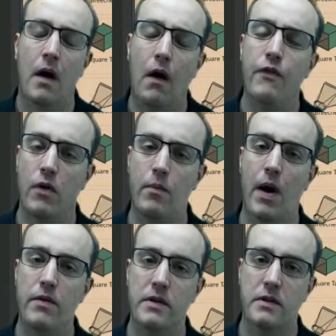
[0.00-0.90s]
of your
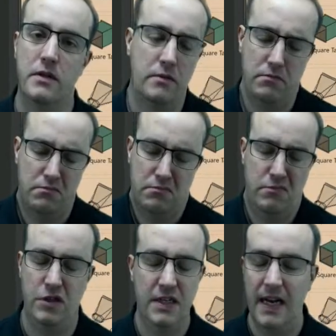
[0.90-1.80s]
components,
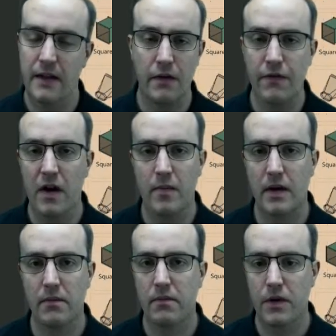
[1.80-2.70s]
just click the convert
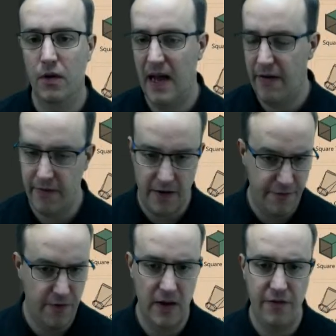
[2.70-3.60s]
button. You'll have a
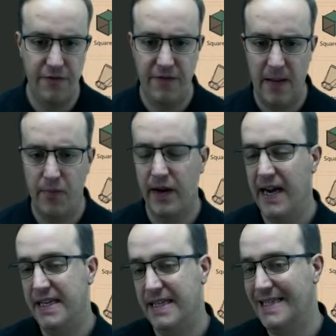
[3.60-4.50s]
fully
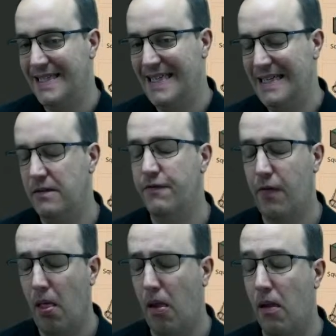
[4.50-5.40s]
fabrication
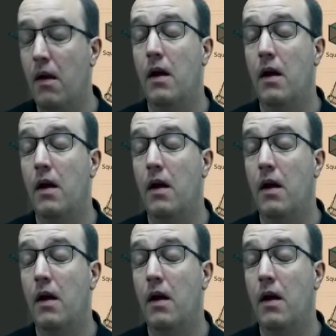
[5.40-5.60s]
detail